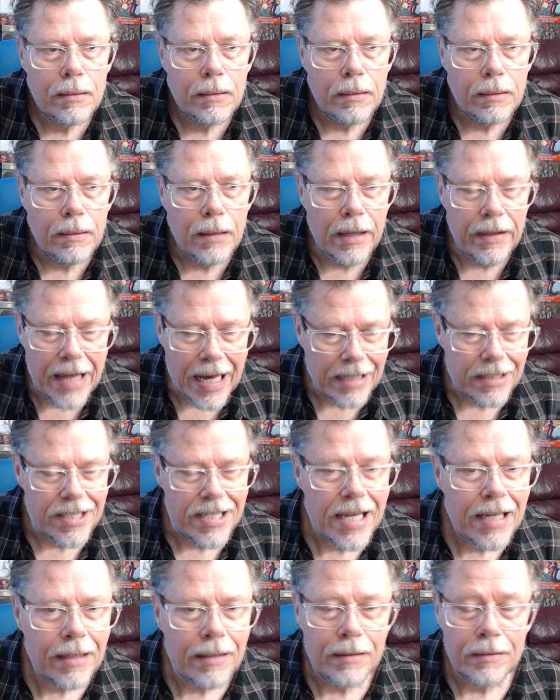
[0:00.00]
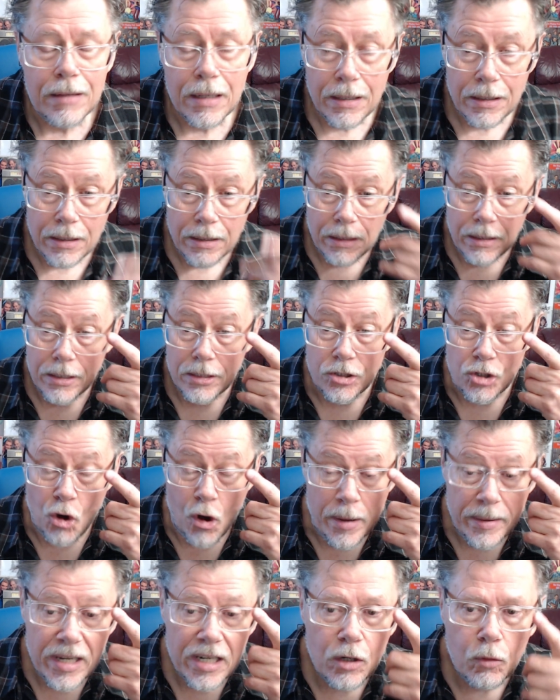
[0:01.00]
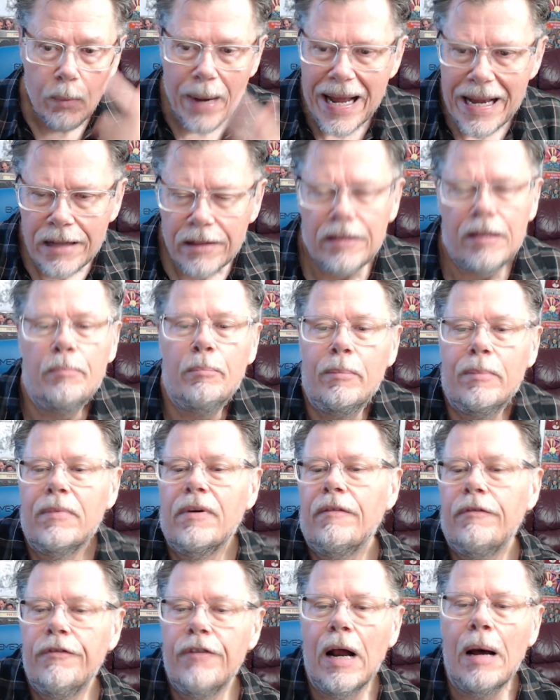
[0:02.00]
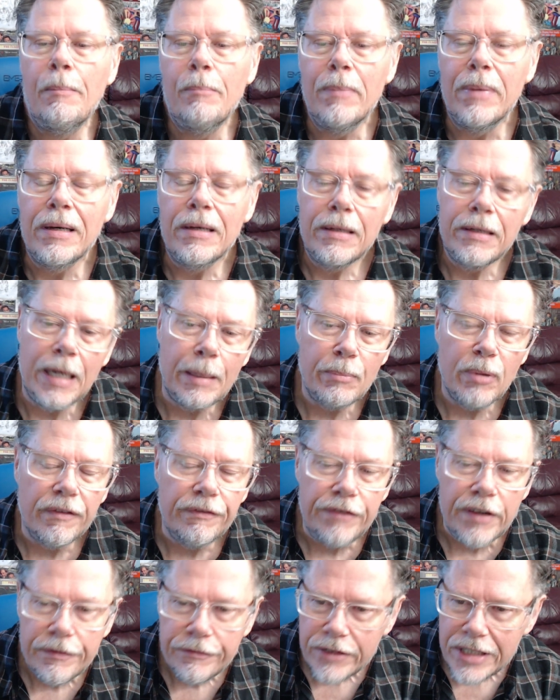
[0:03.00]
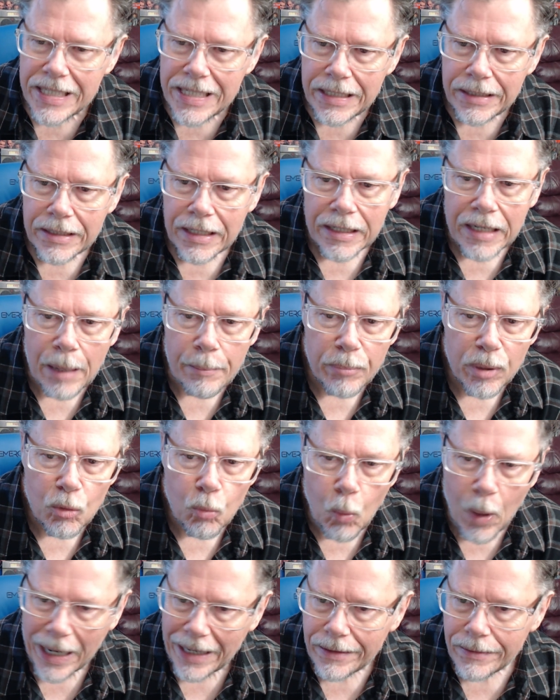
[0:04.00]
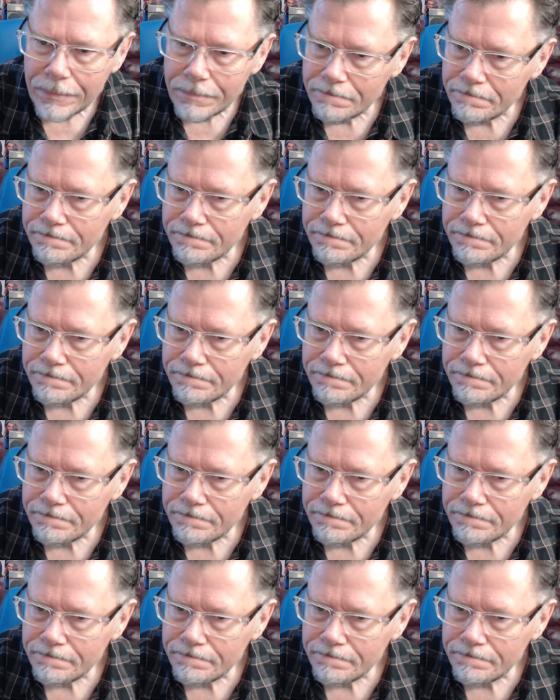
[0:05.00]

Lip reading: And that's it. So I'm going to rank them from number 15 to number 1.